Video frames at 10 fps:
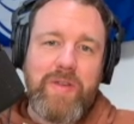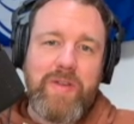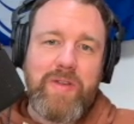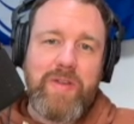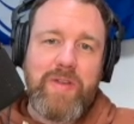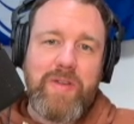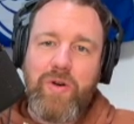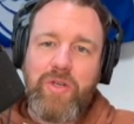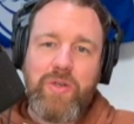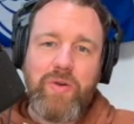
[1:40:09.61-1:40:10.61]
0 of 4
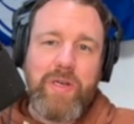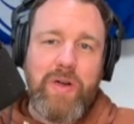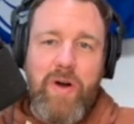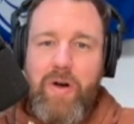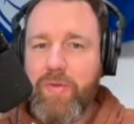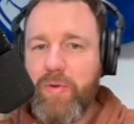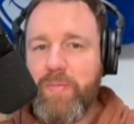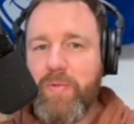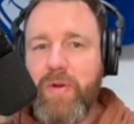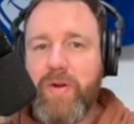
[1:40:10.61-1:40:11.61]
shooting, all
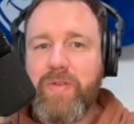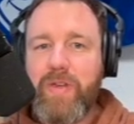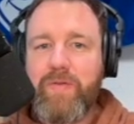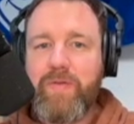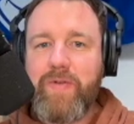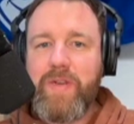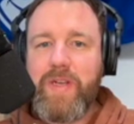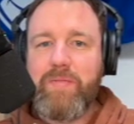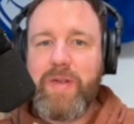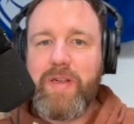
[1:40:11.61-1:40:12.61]
three-pointers in
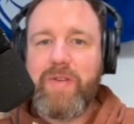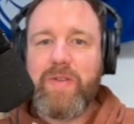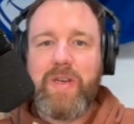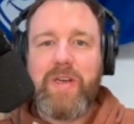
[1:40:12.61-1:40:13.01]
15 minutes.